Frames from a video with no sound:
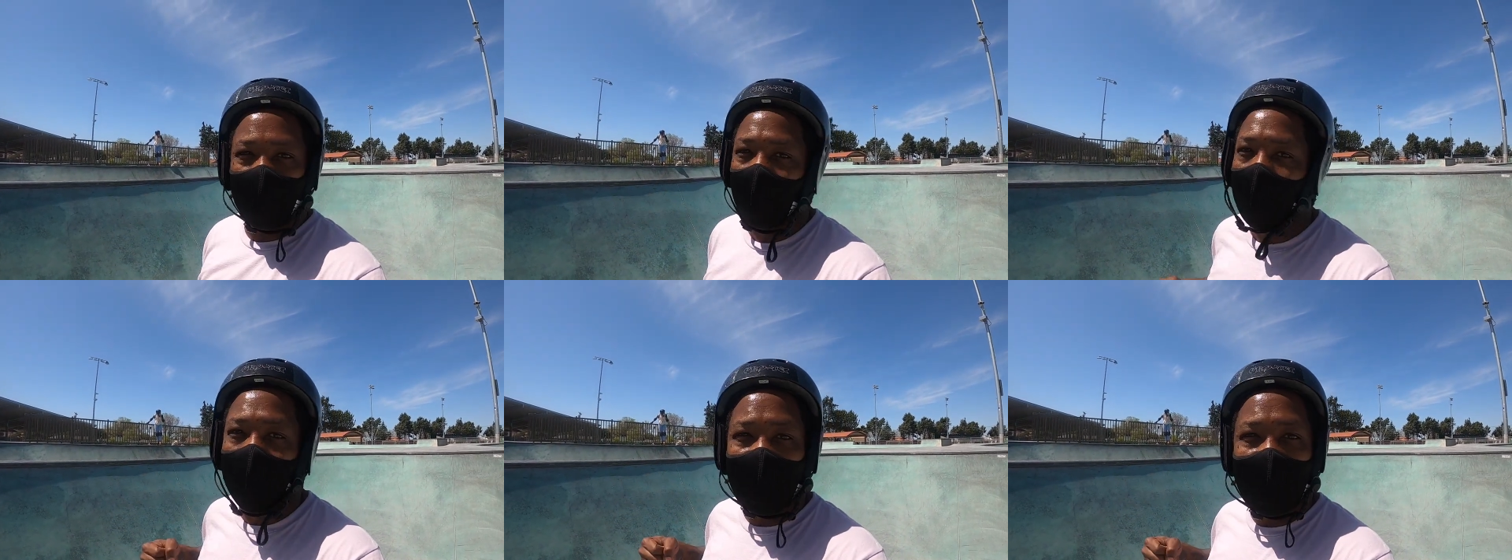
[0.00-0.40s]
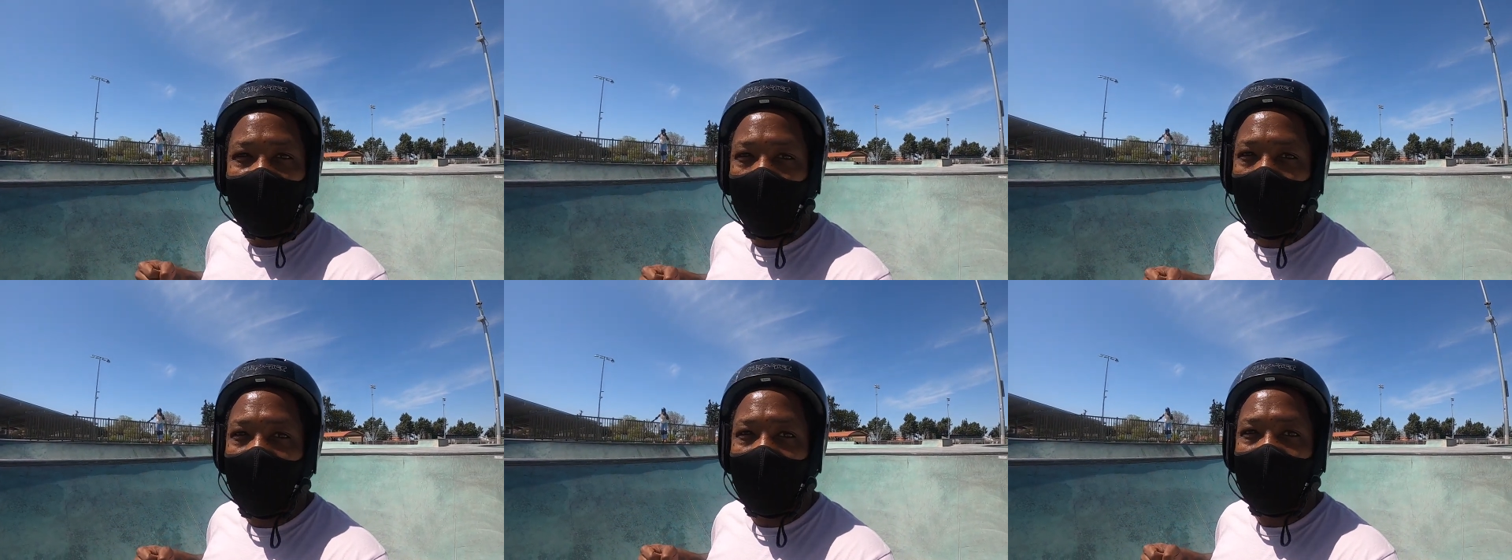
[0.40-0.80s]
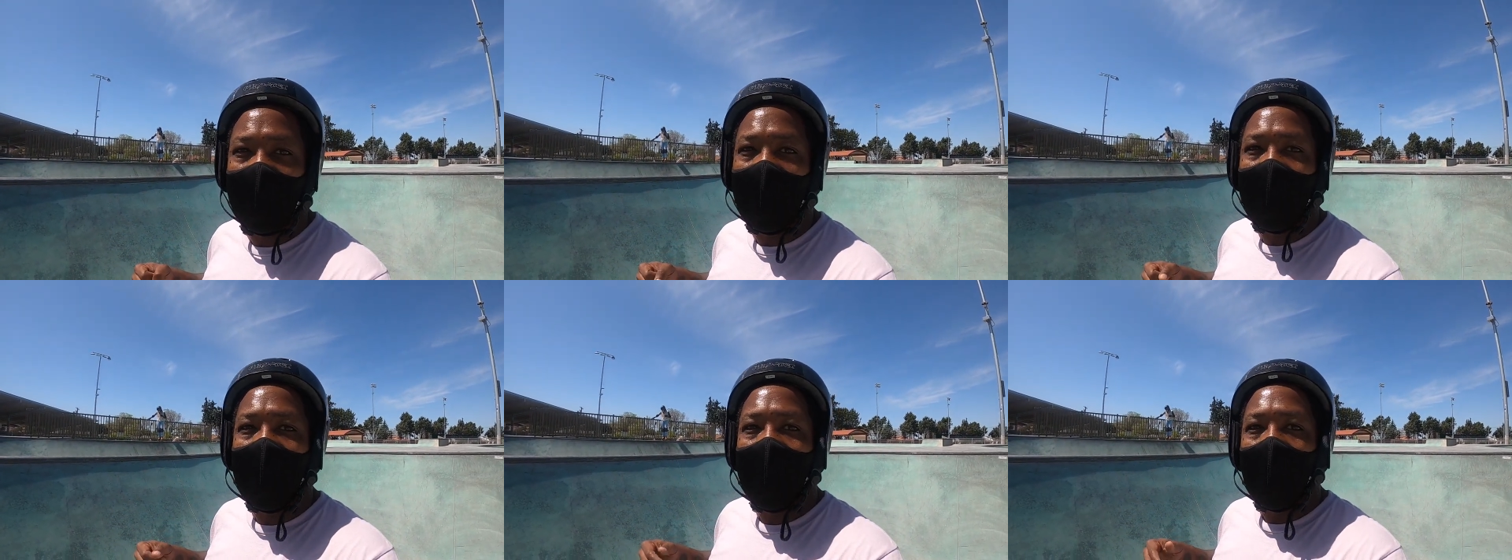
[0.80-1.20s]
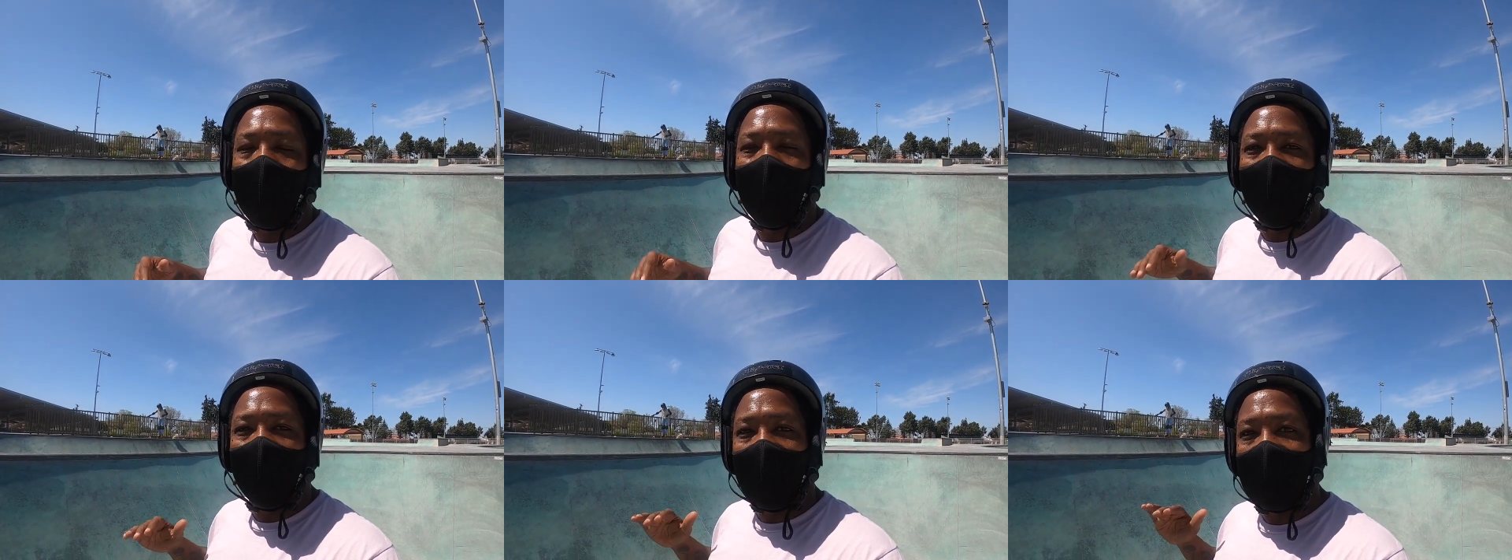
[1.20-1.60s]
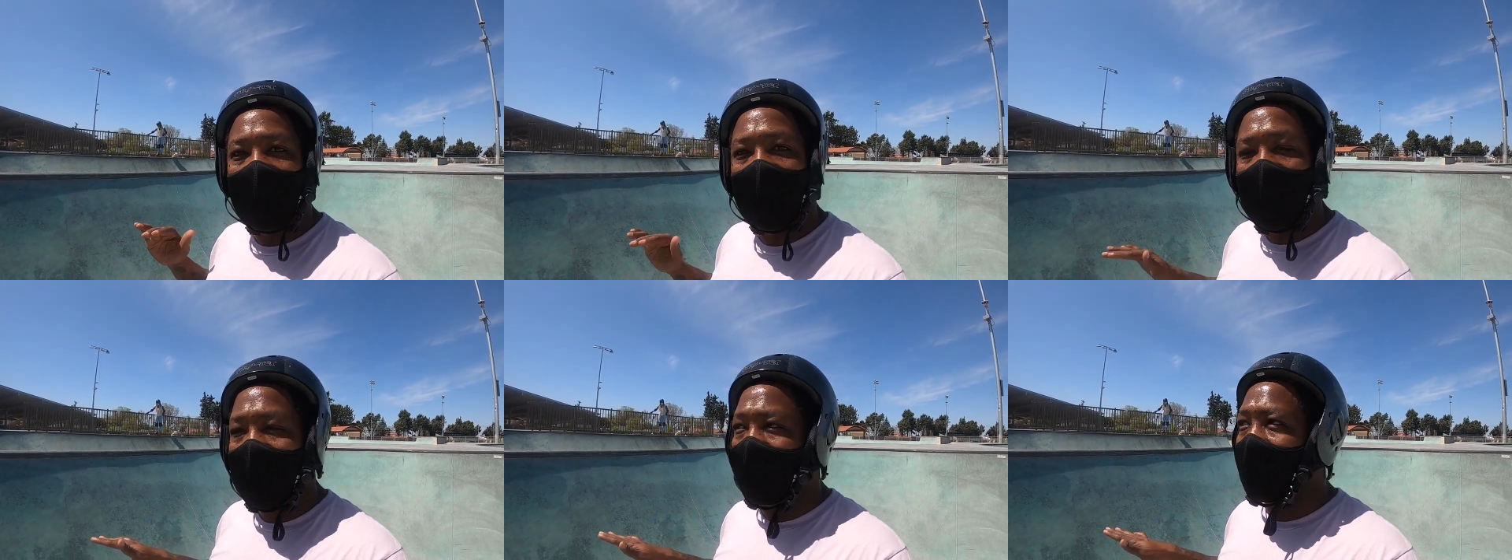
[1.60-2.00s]
pull them in anyway. But if I
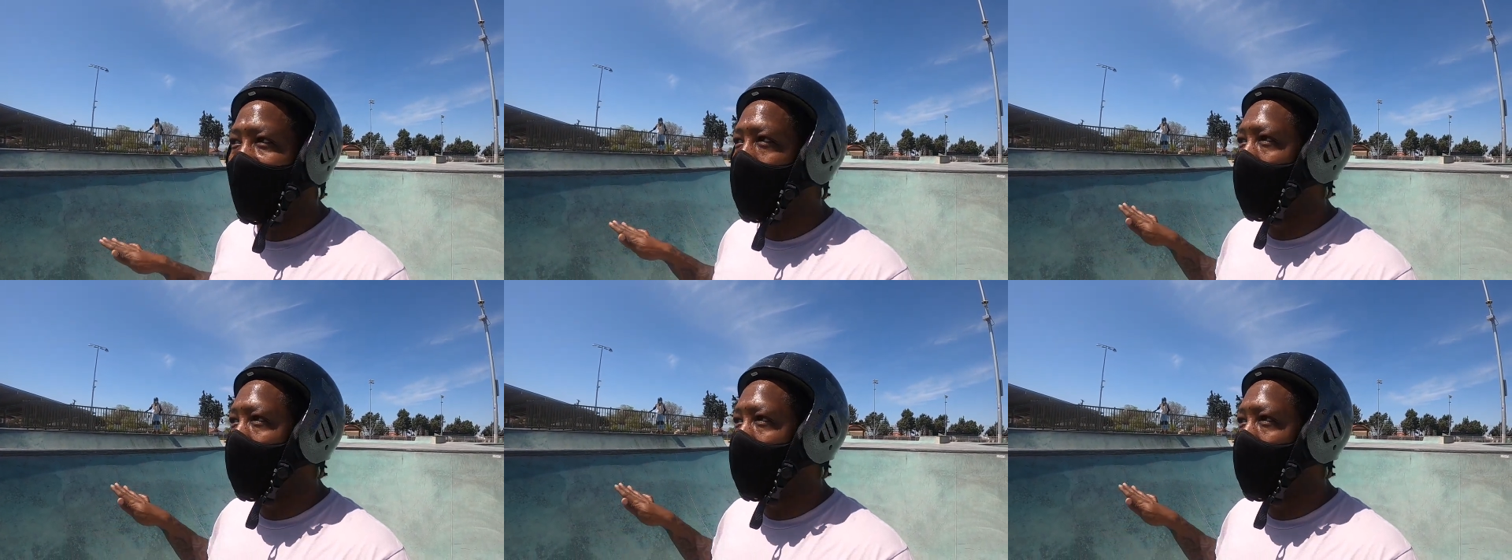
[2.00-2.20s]
think that I